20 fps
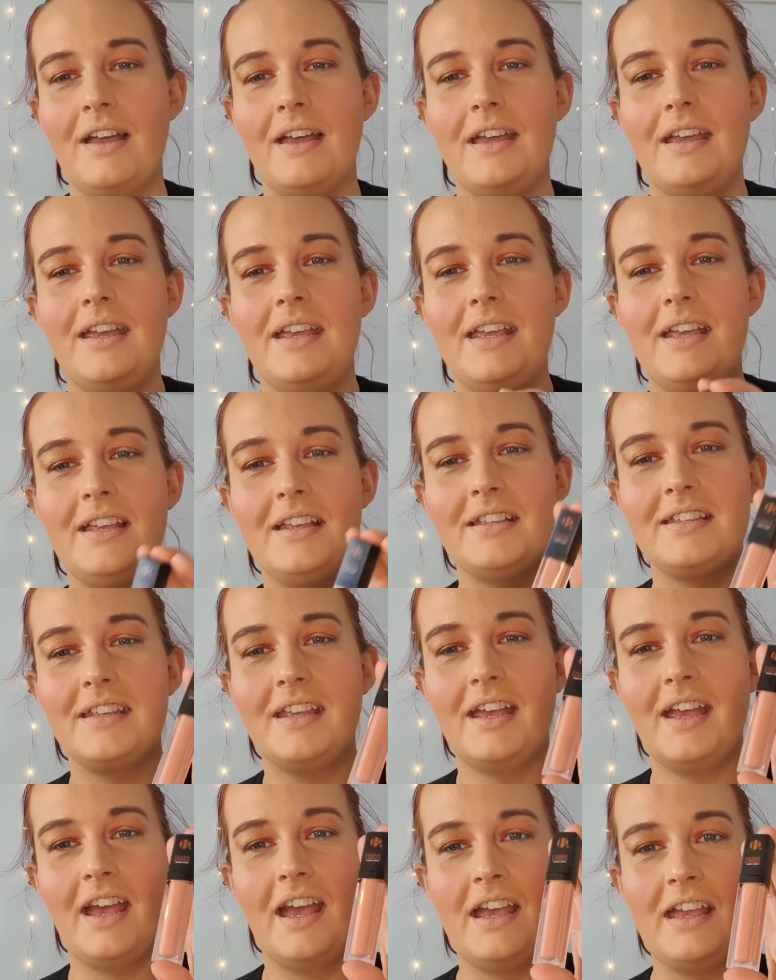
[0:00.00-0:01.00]
It is
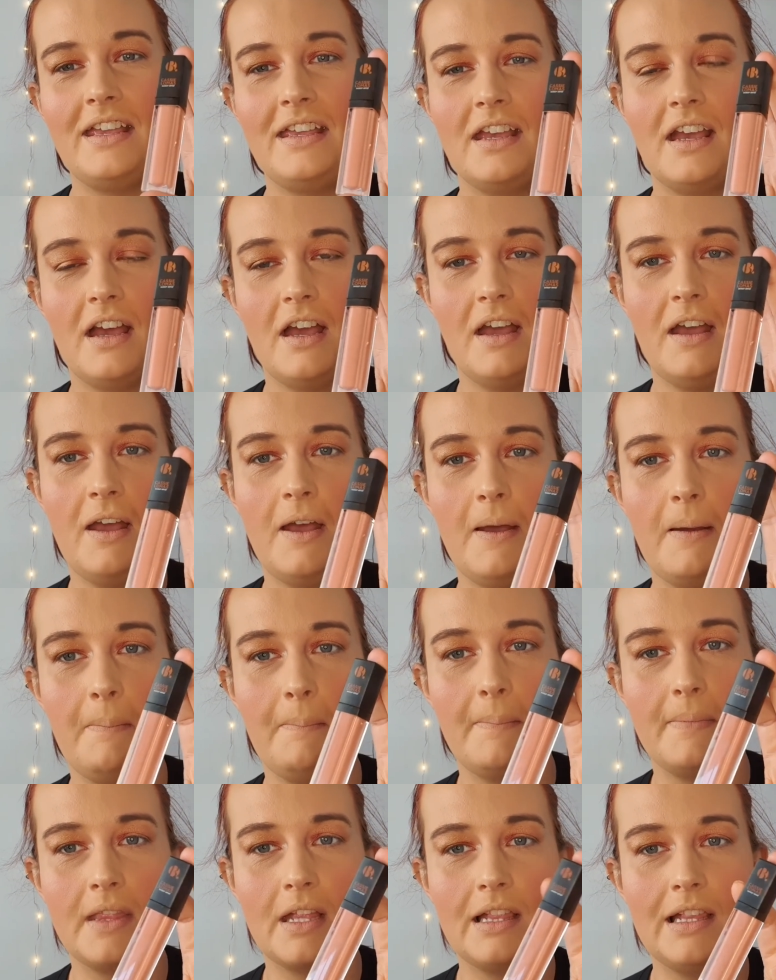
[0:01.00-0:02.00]
a
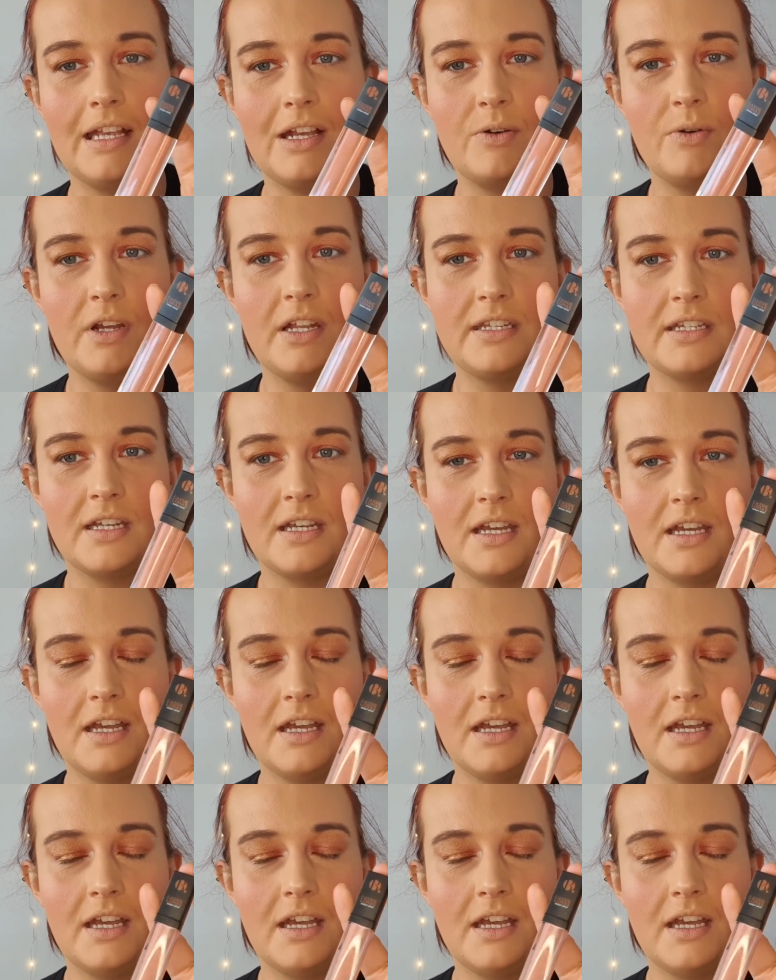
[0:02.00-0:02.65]
liquid